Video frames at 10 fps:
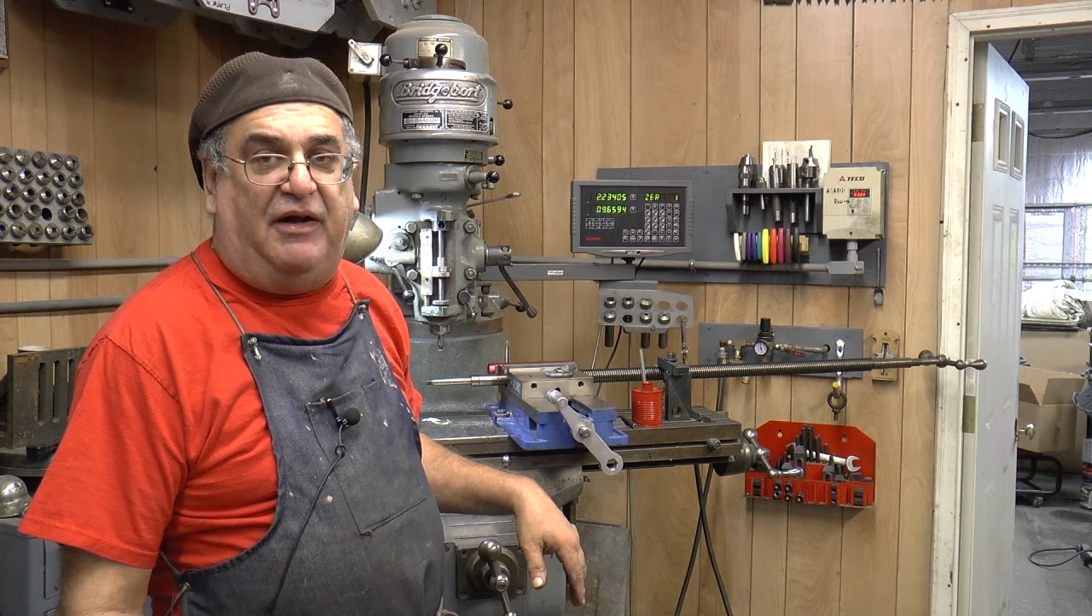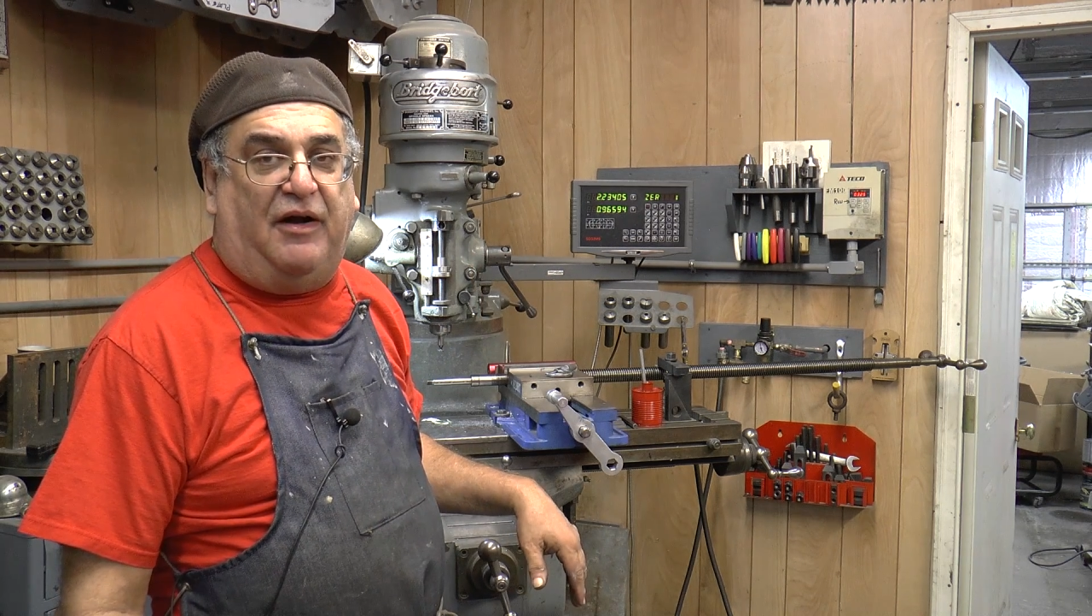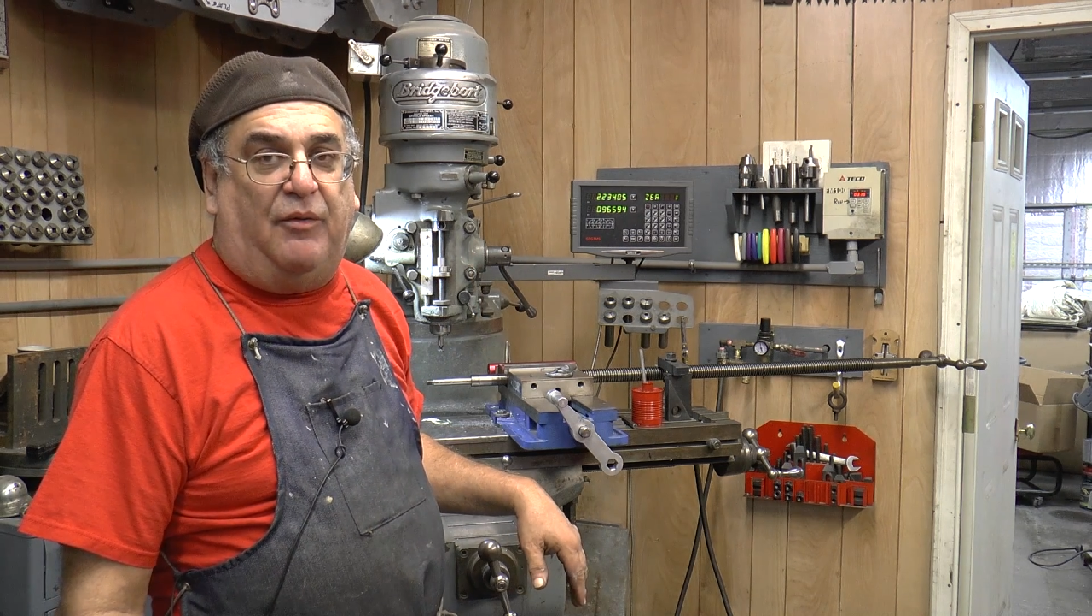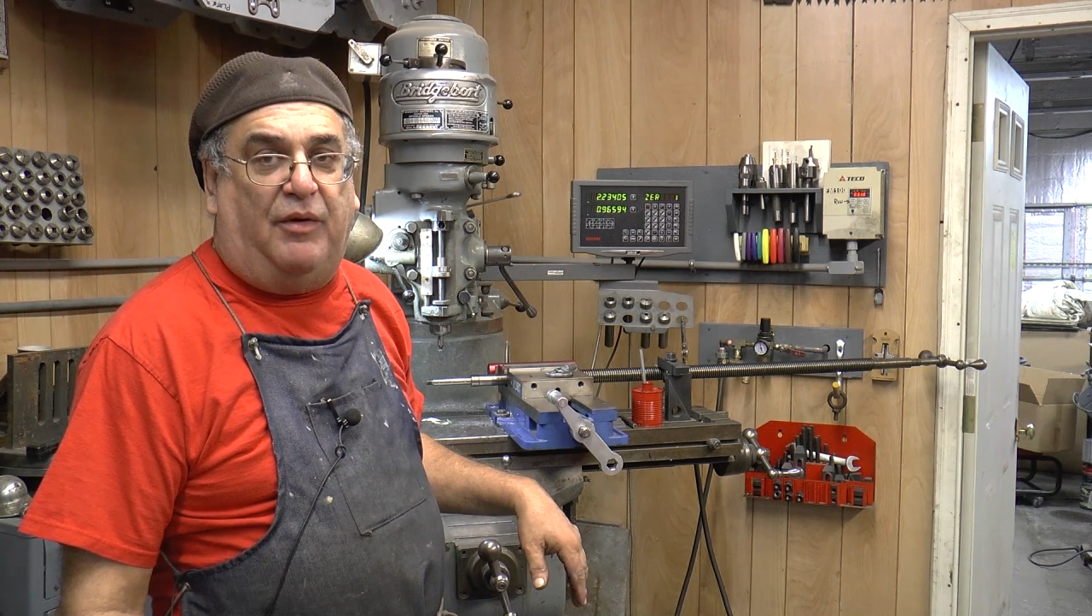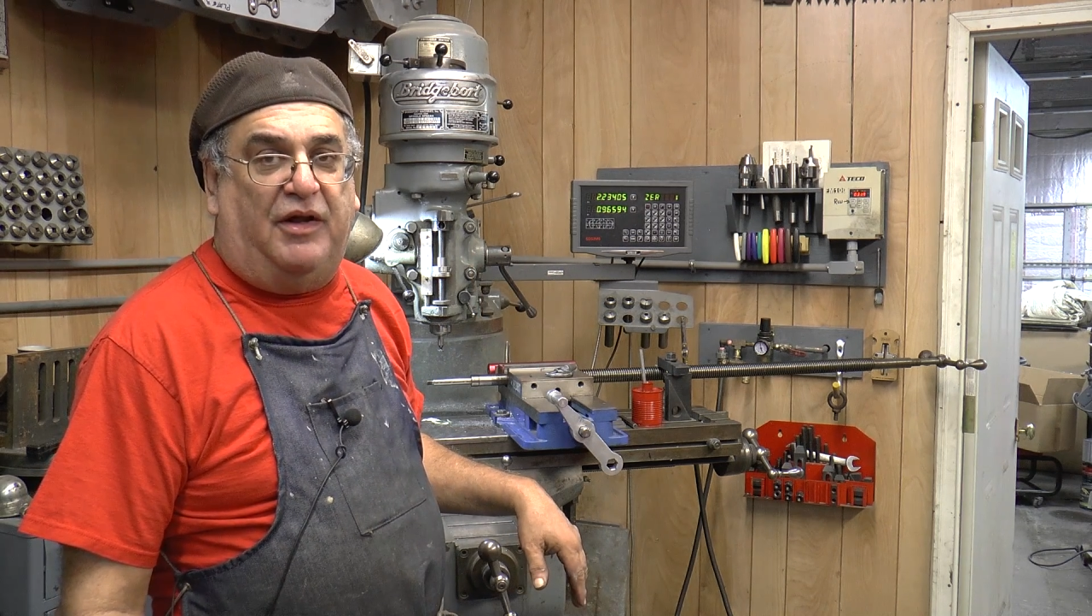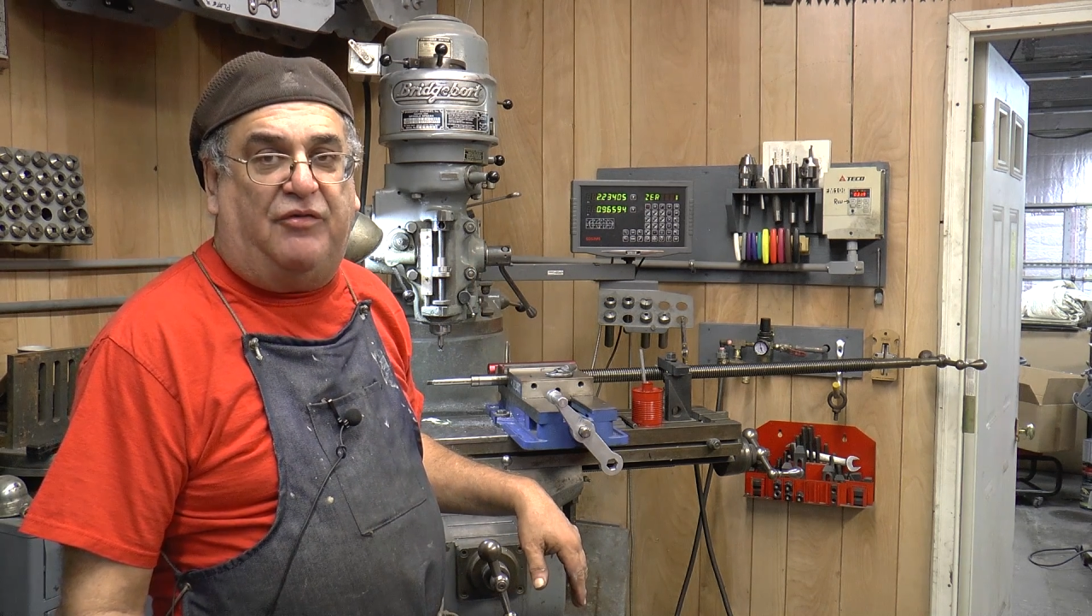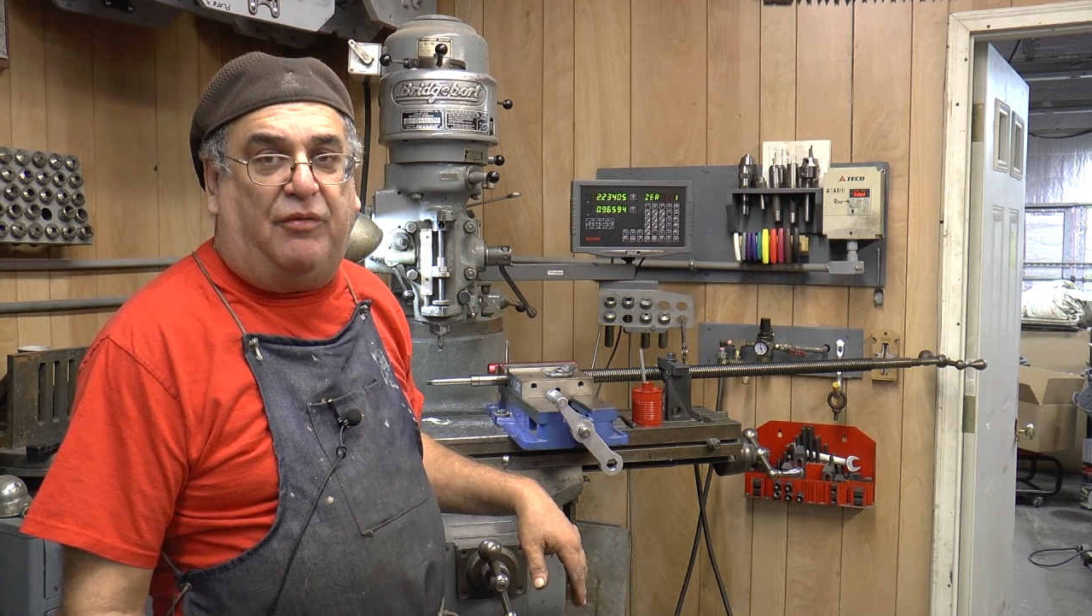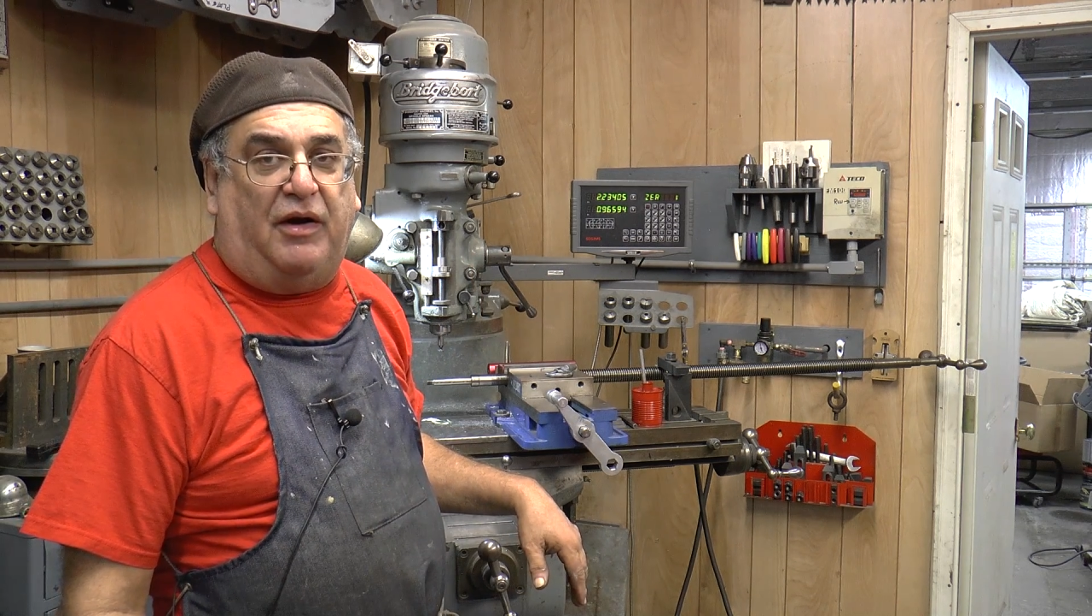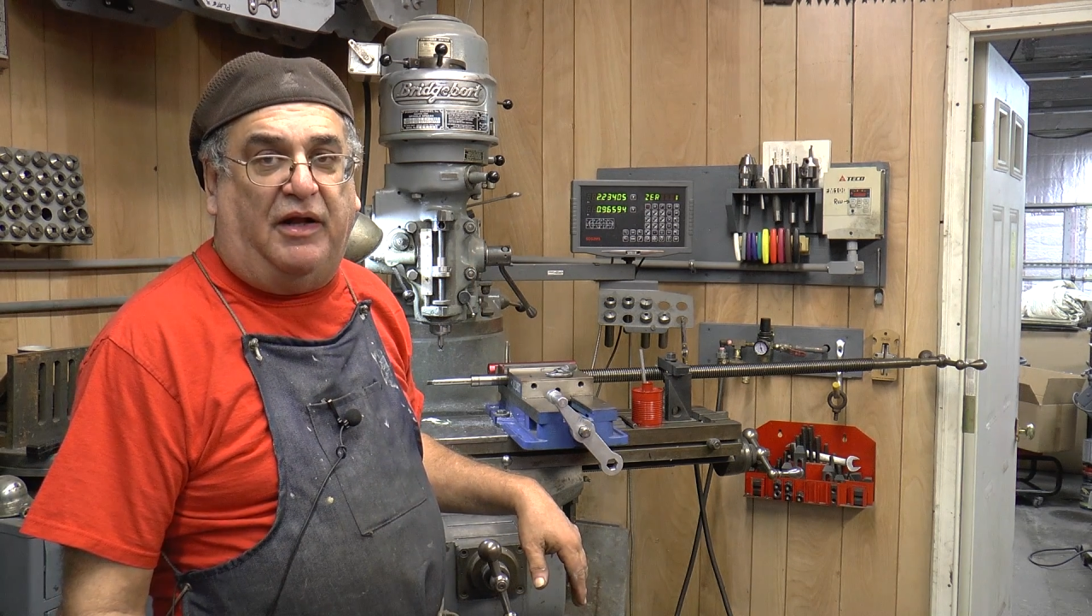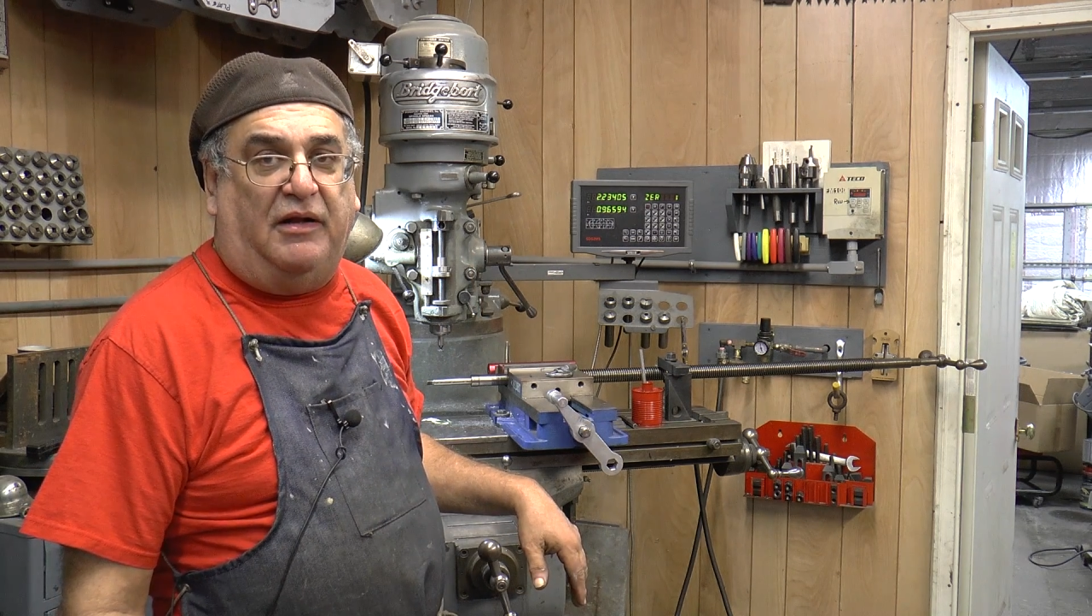hear it when it's
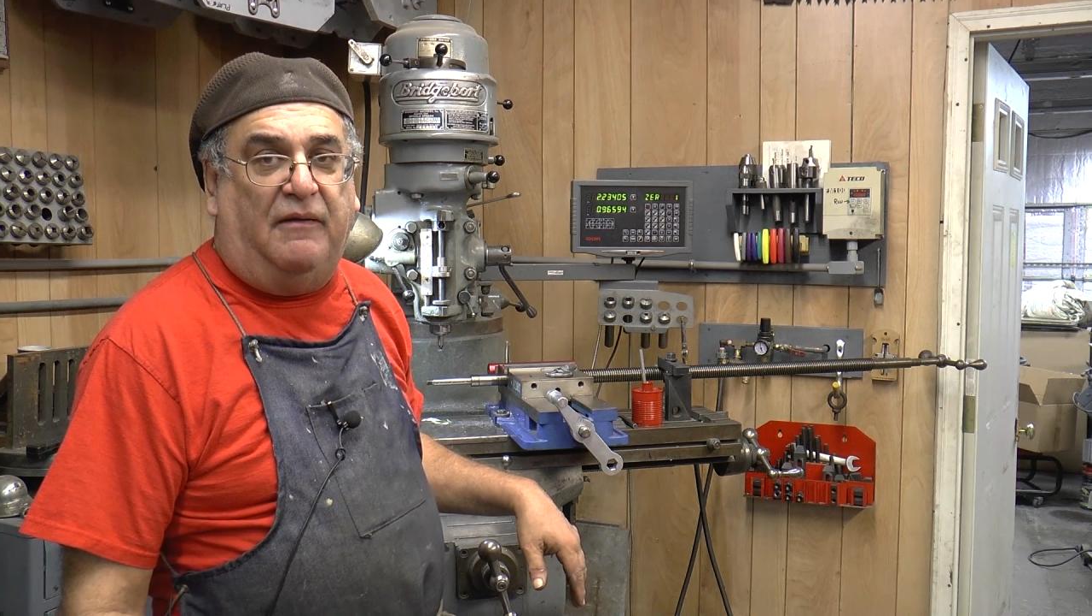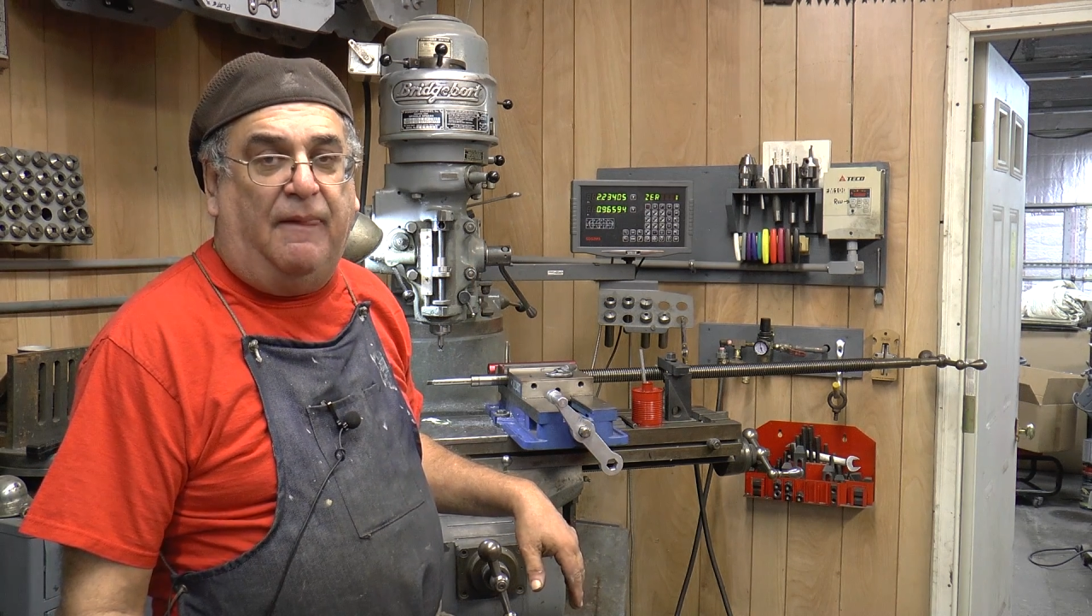running.